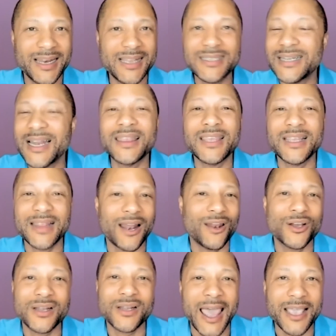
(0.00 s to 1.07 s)
at least nothing that
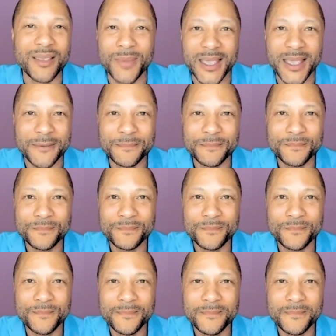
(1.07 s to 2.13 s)
looked like me.
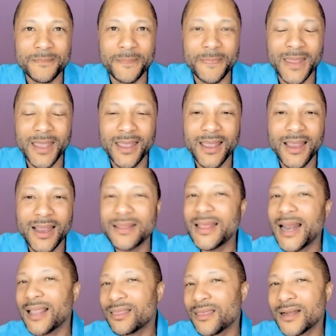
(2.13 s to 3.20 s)
And
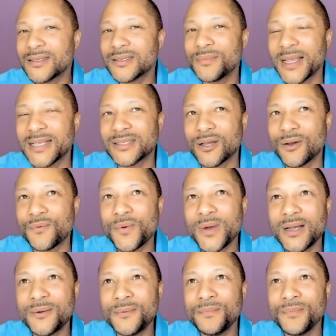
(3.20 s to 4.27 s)
then I thought to myself,
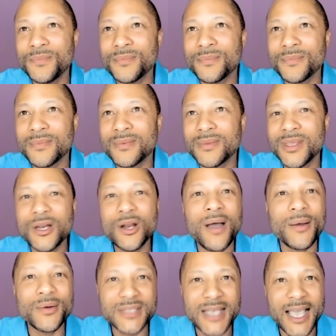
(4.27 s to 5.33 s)
well,
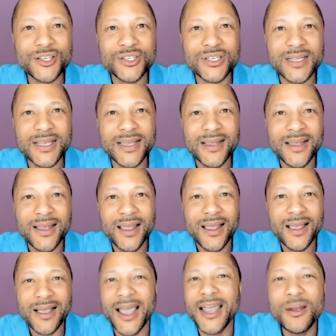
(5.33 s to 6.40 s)
I was actually
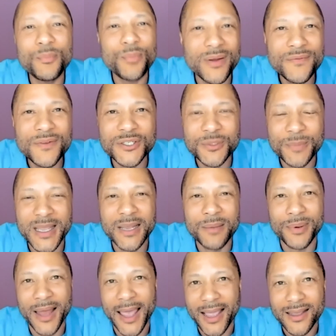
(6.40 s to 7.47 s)
kind of privileged being
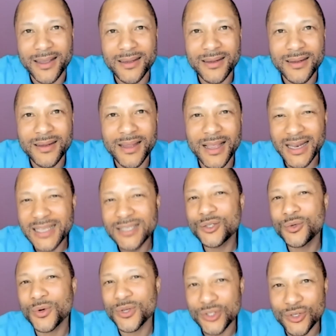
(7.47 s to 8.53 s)
Black, at least
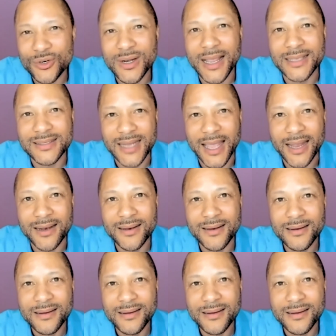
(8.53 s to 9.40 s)
to a certain extent,